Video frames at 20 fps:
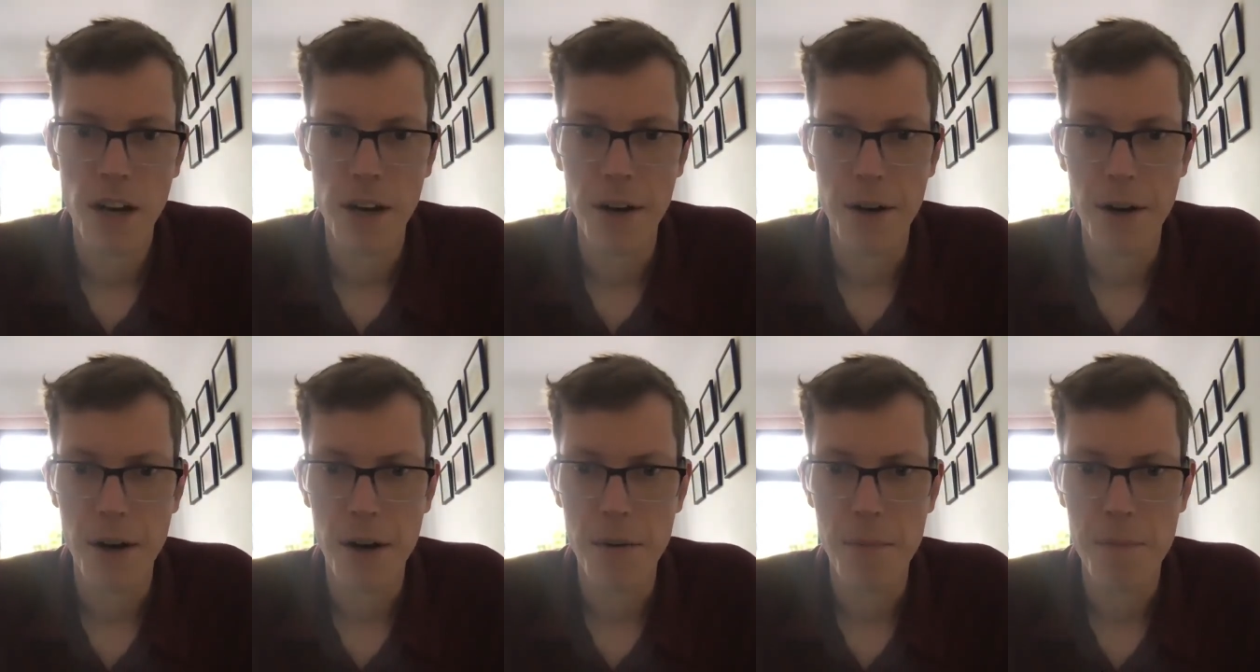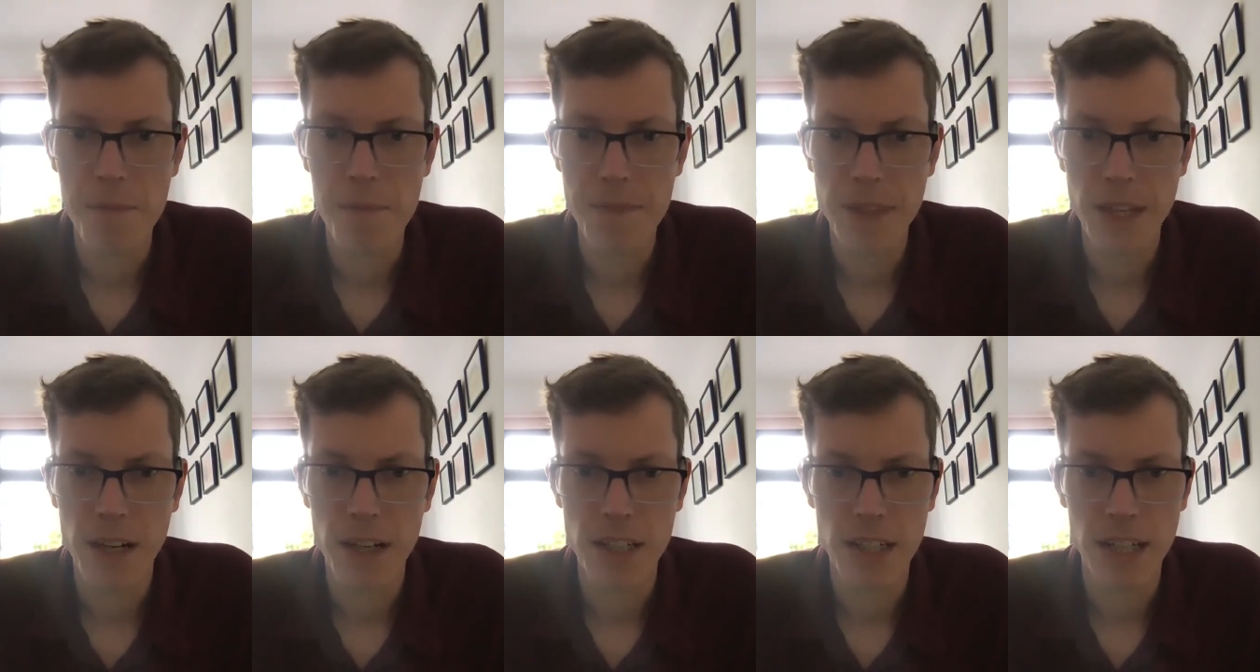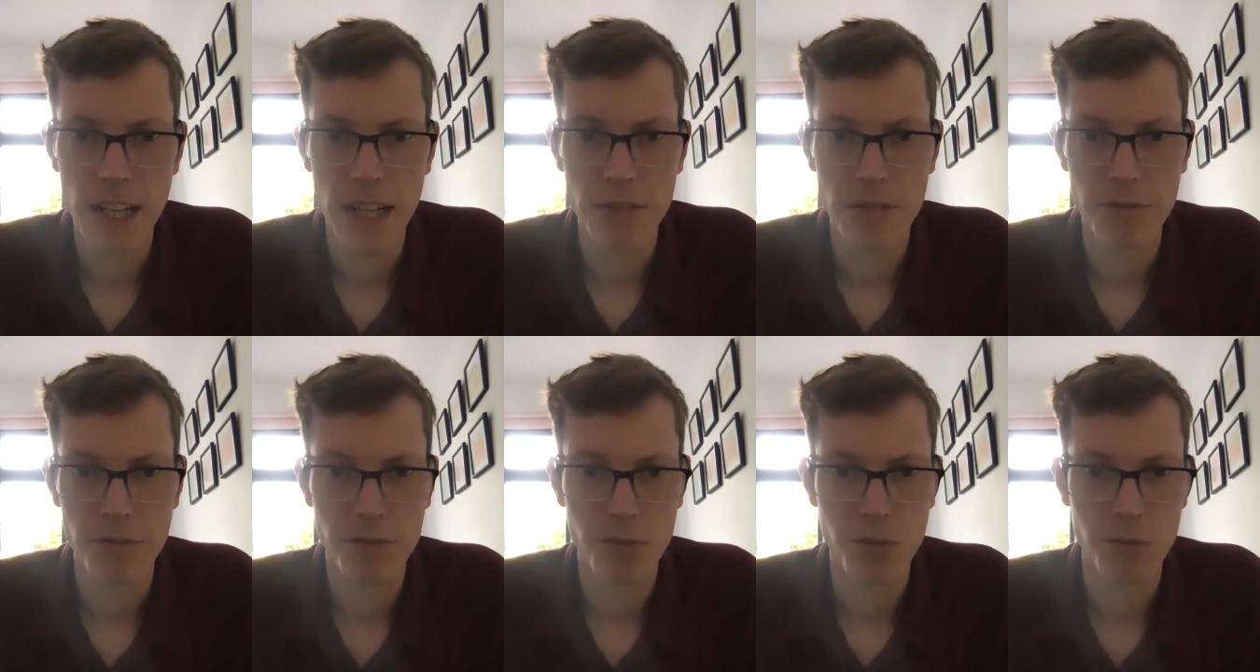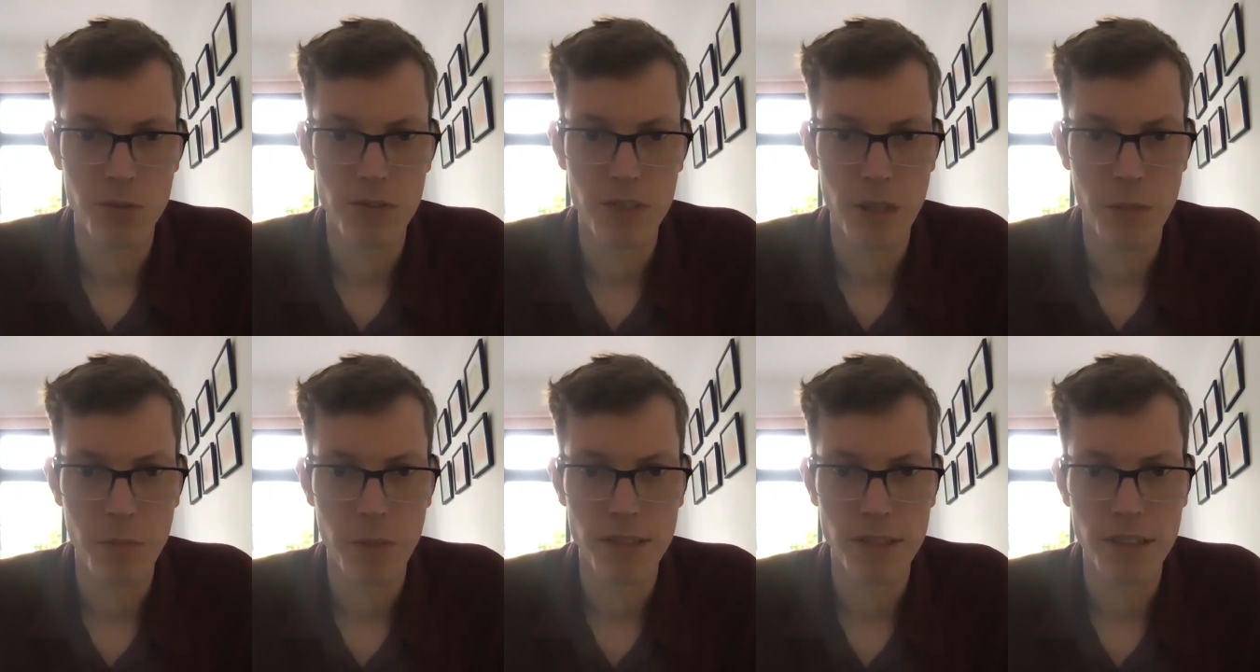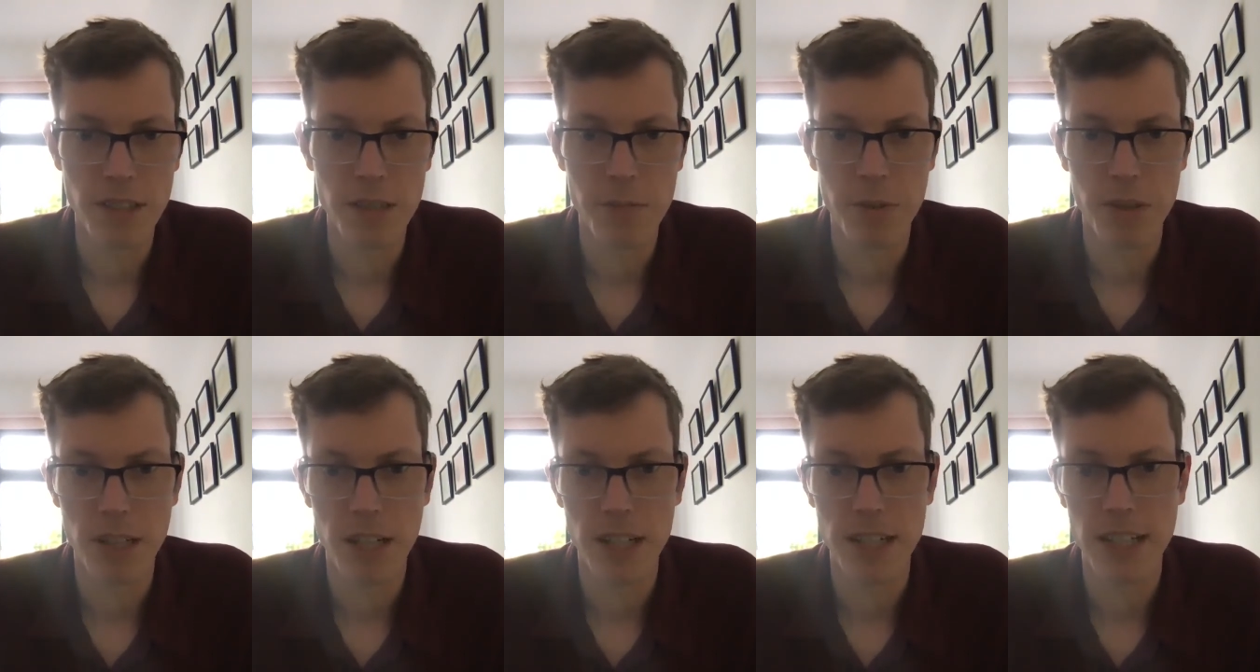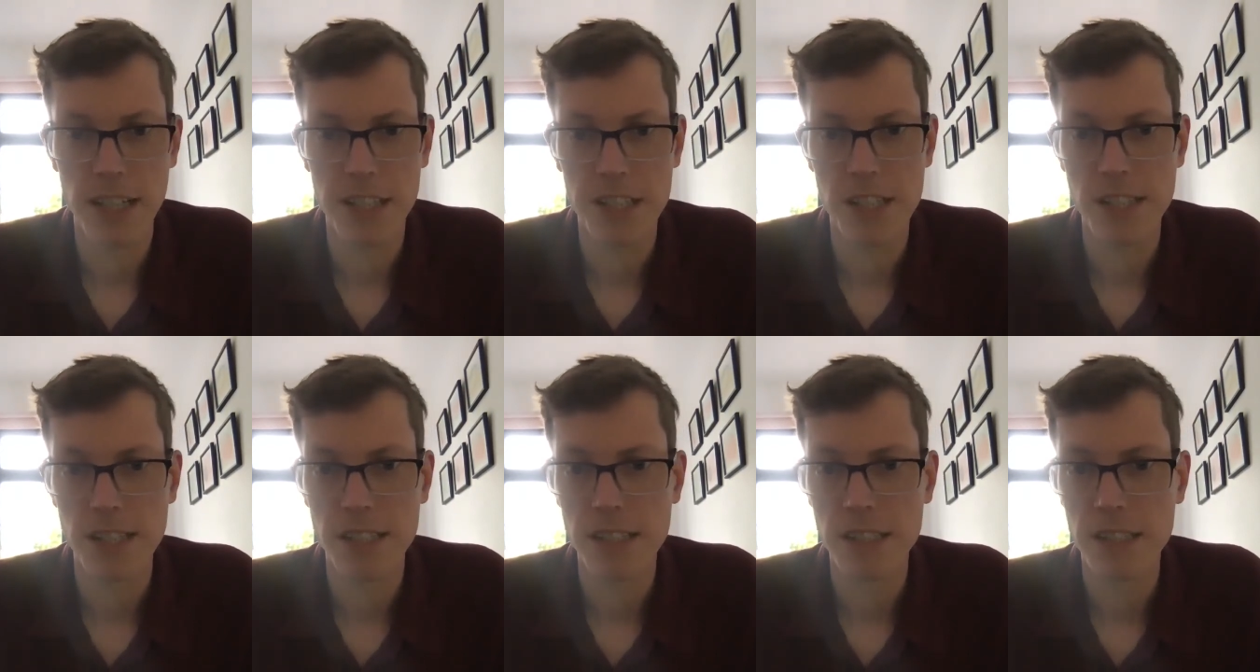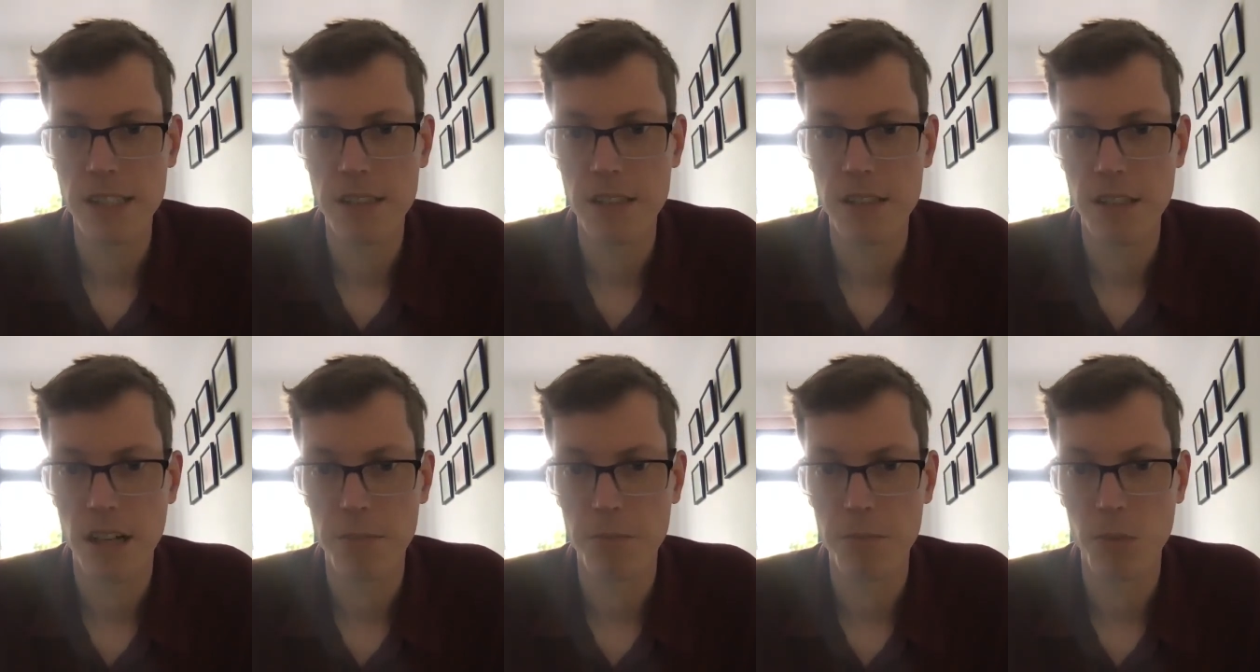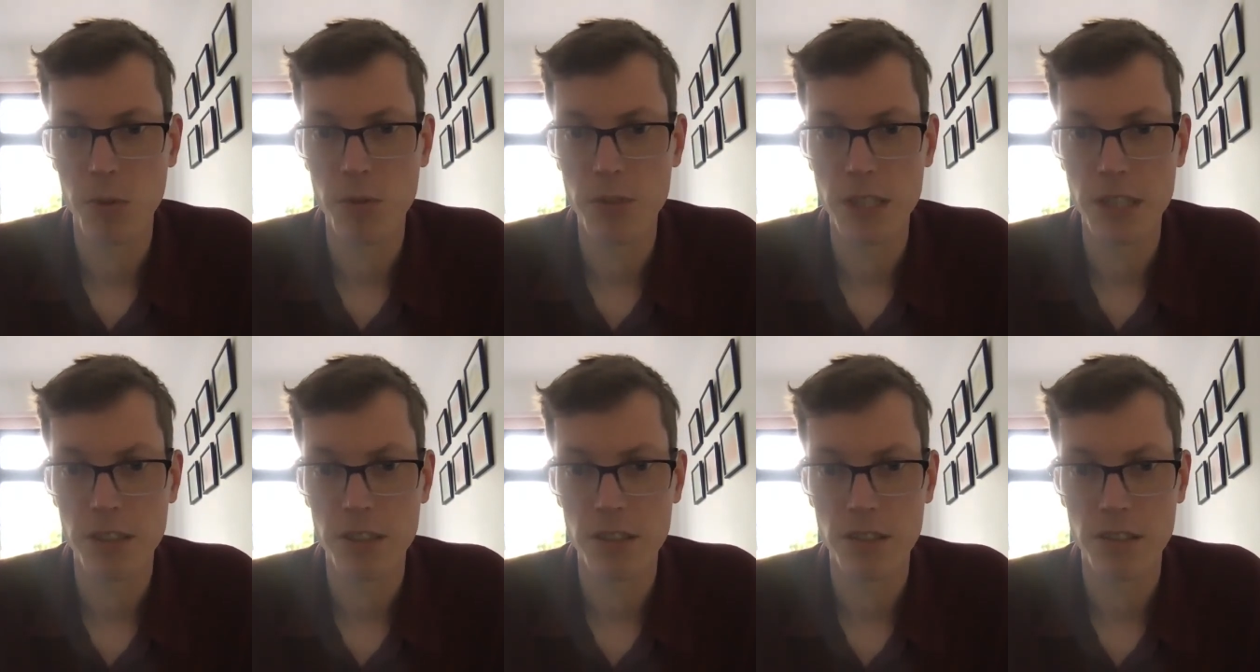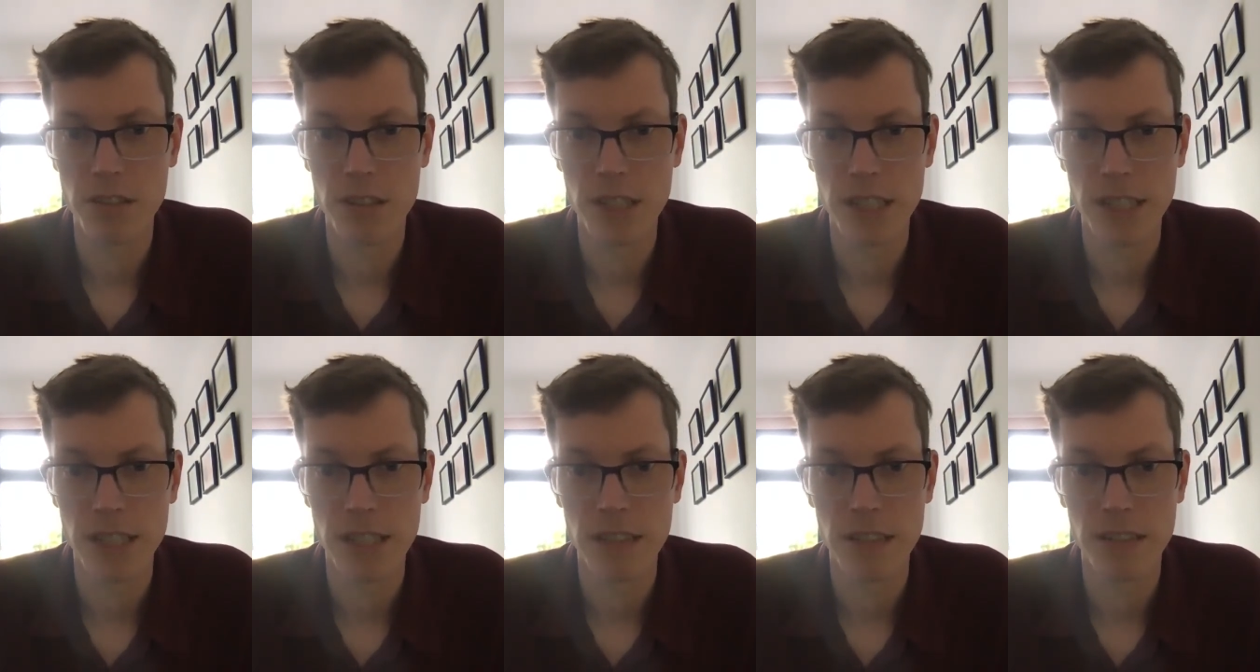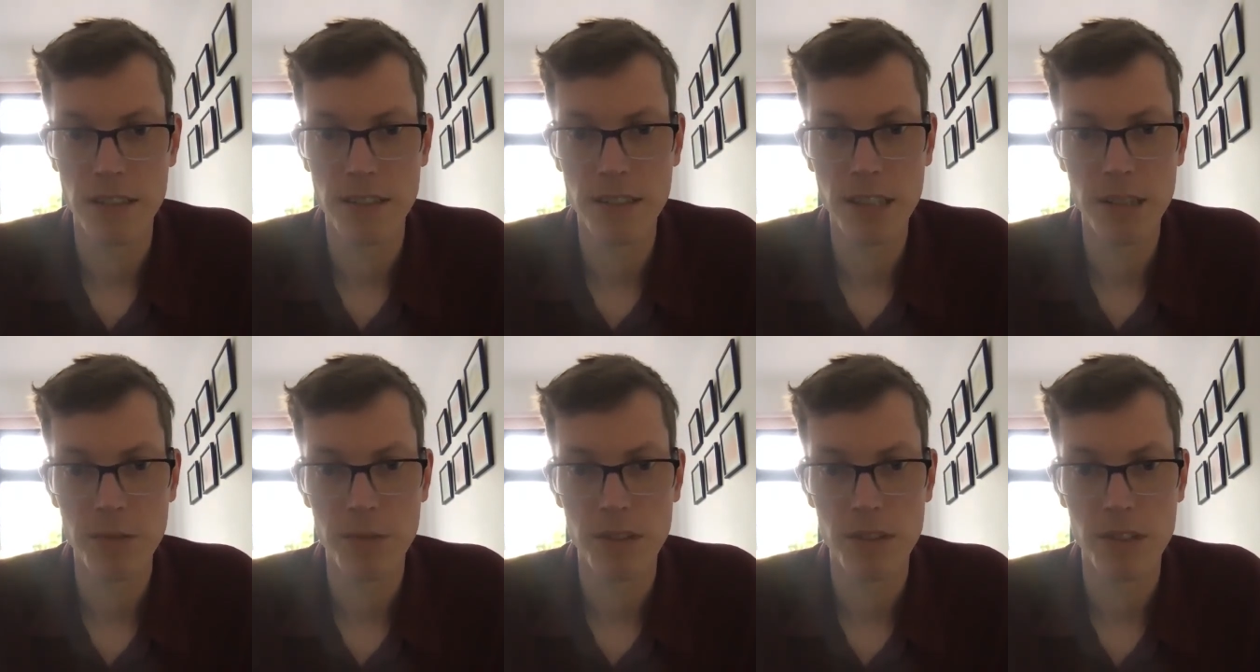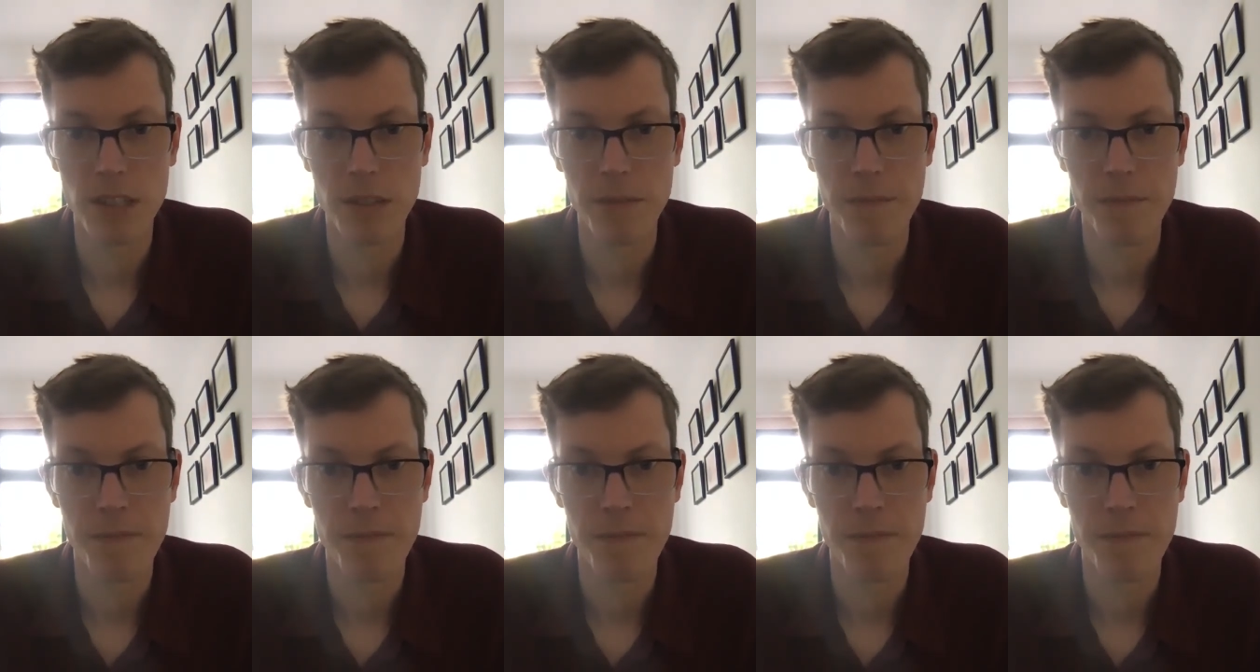I have, of course, templates here, but I actually am more interested in the sequence here.